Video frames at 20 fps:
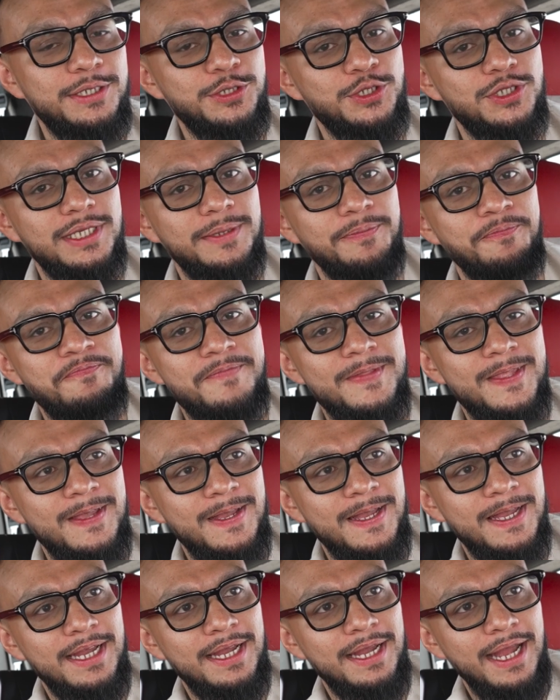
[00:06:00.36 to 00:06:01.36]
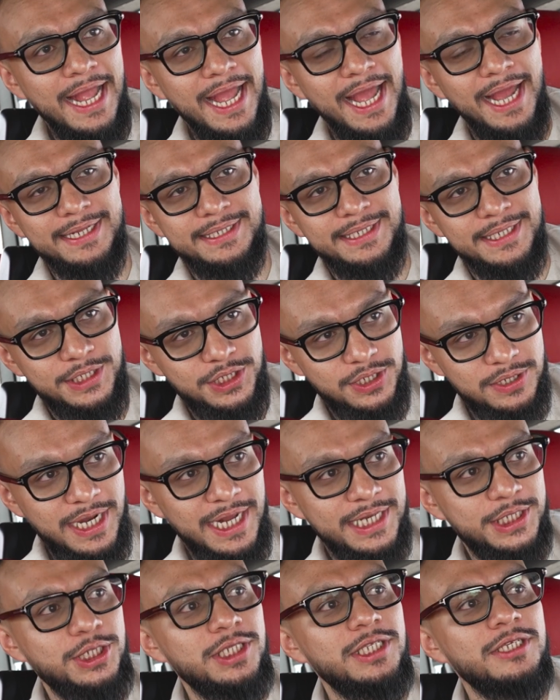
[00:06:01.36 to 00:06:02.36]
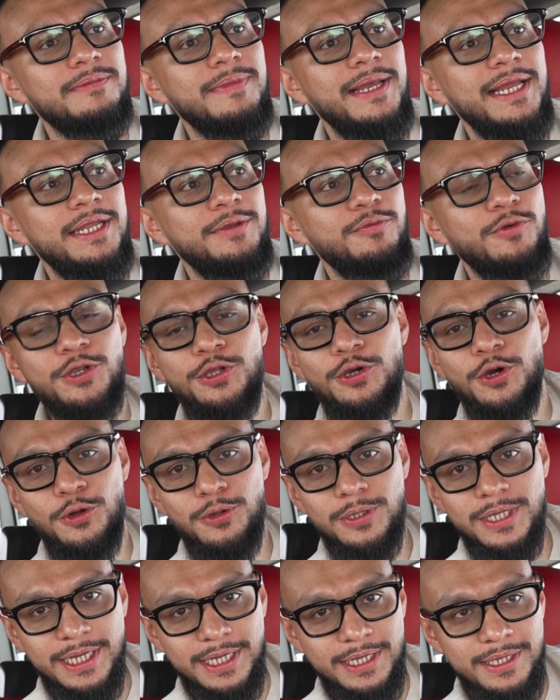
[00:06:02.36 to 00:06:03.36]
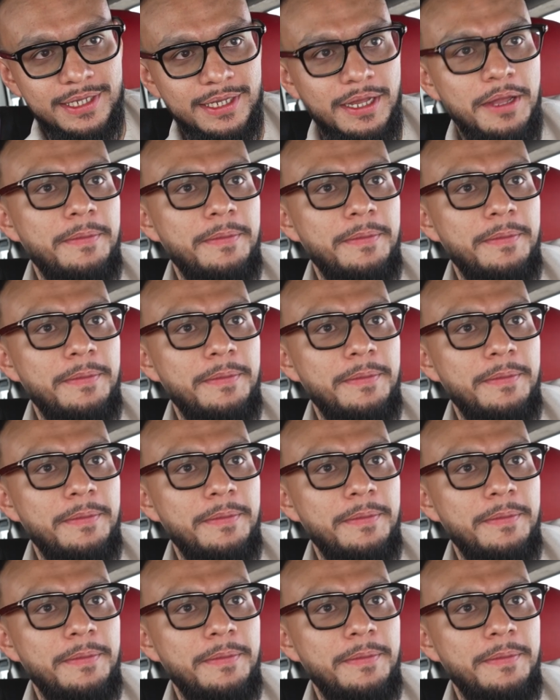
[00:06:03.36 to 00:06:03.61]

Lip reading: You see, assets are actually made when you hold it.